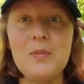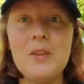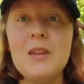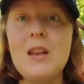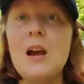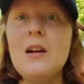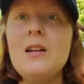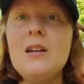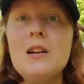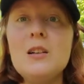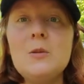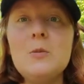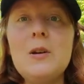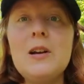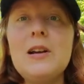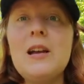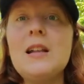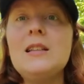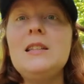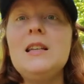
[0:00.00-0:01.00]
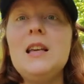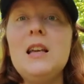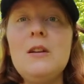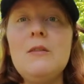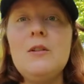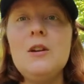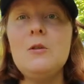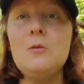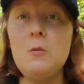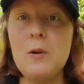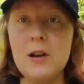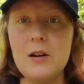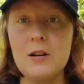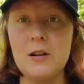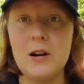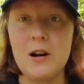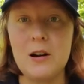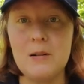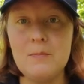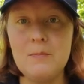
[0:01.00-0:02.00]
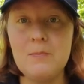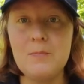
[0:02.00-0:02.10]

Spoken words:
Now here's where it gets even weirder.